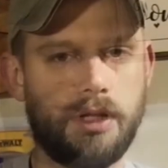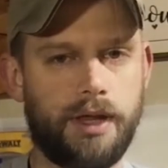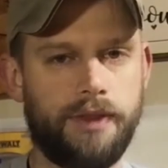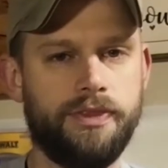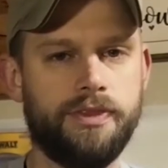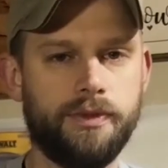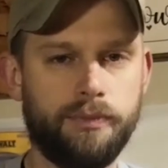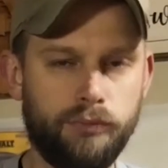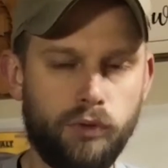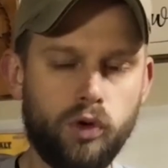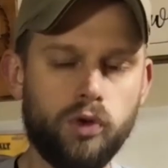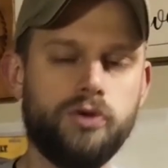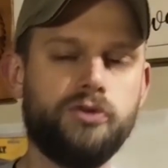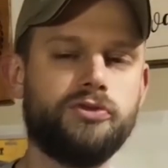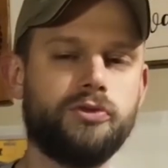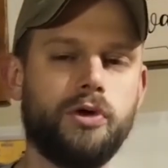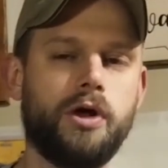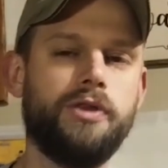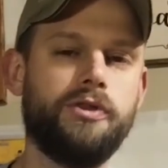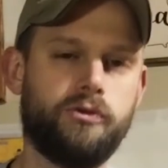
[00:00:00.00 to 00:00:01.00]
the Moors
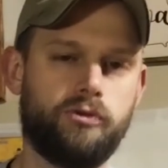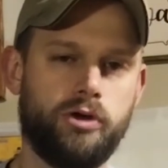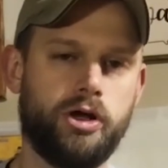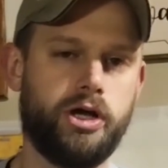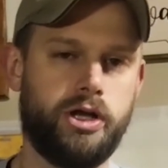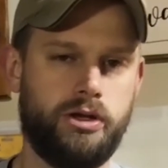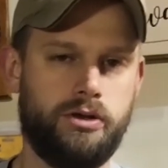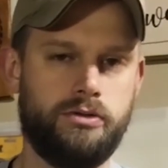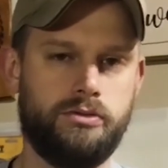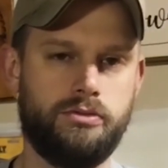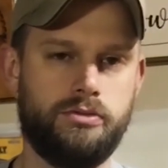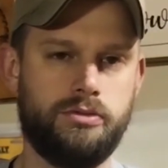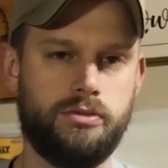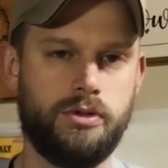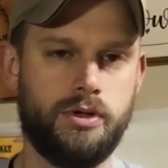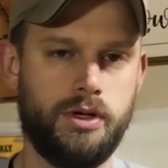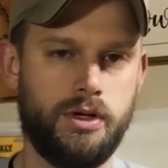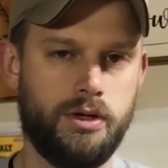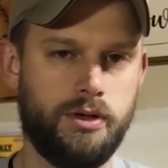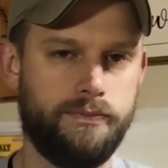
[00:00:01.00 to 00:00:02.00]
were on the run,
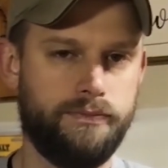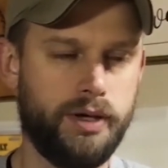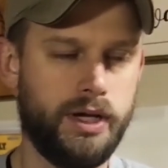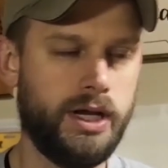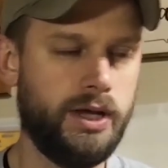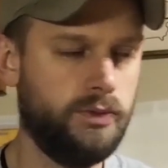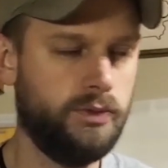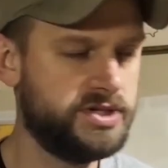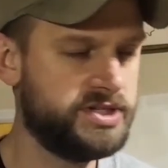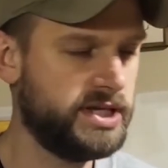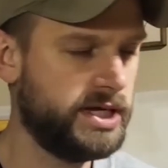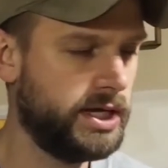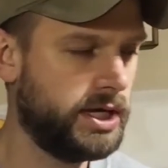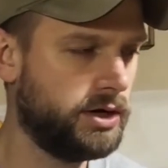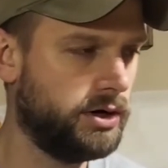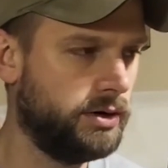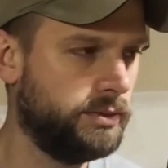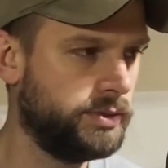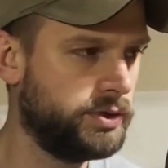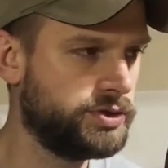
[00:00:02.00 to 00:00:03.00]
but it would
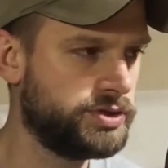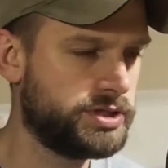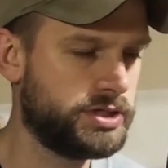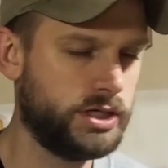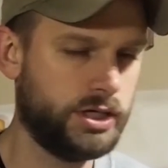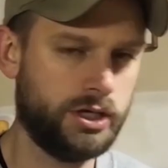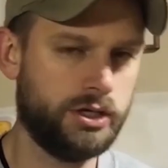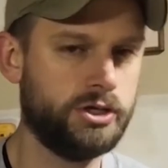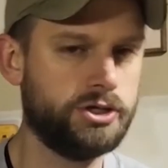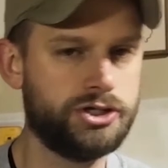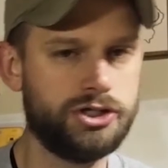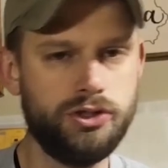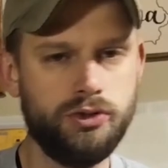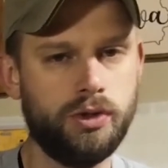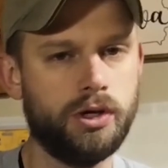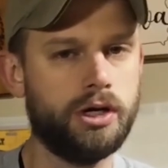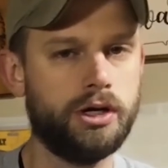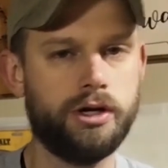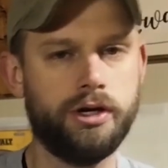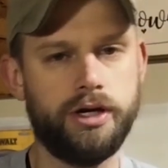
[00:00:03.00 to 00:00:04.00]
take almost another
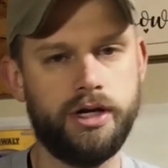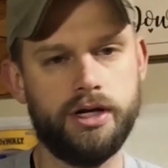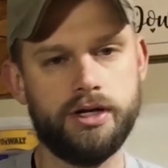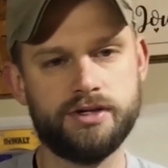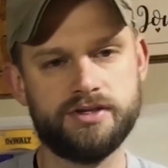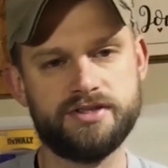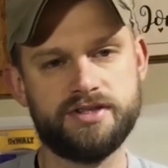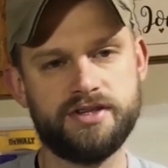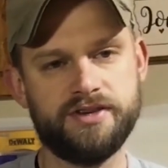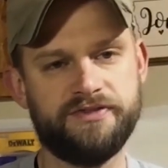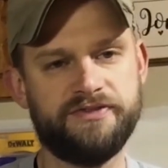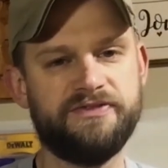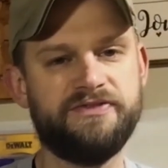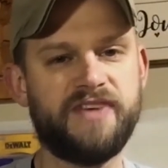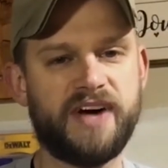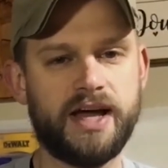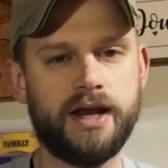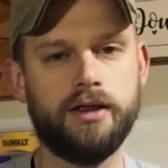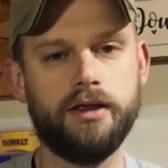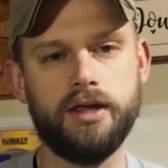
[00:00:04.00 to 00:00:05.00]
200 years to
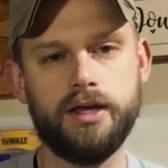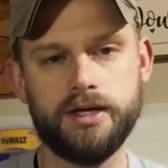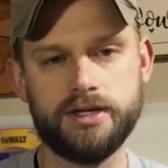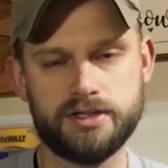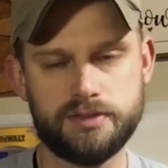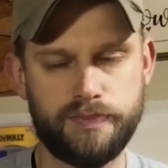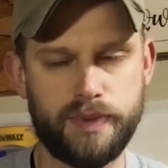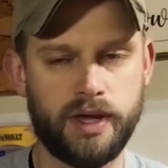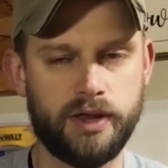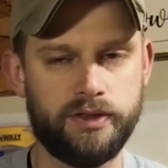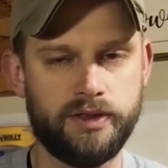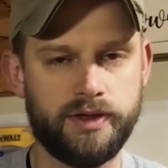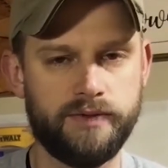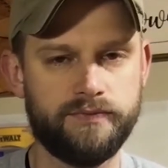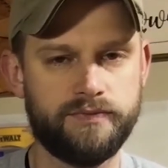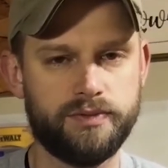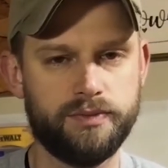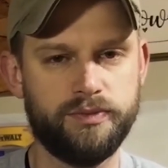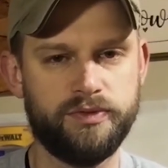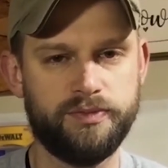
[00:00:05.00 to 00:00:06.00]
finally expel them
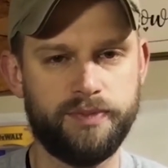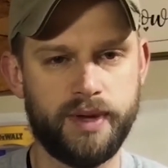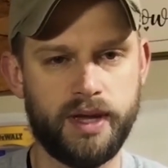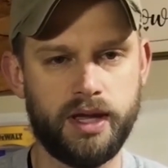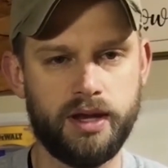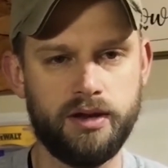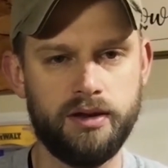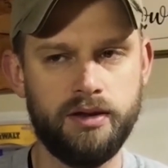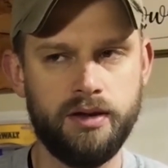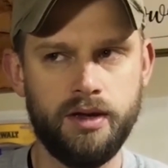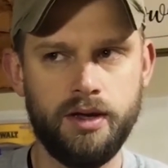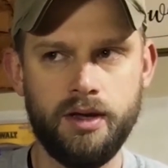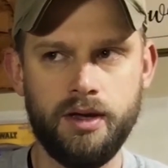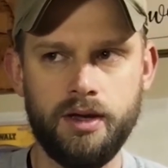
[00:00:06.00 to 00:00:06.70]
from Spain.